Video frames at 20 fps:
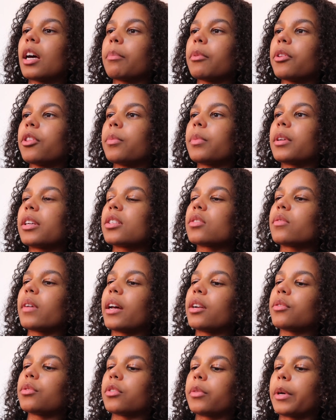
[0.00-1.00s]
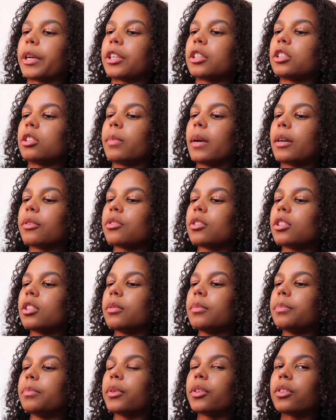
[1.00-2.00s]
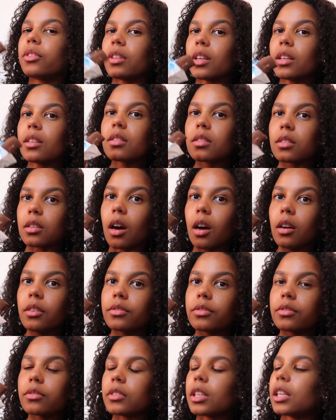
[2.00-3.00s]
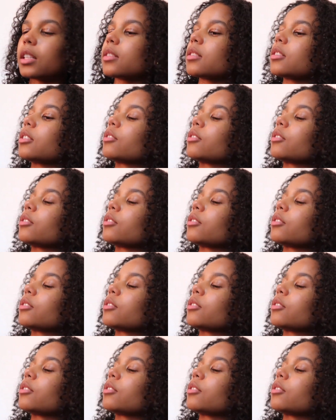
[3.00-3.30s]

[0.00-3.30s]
I'm not the biggest fan of a regular bounty, but this stuff hits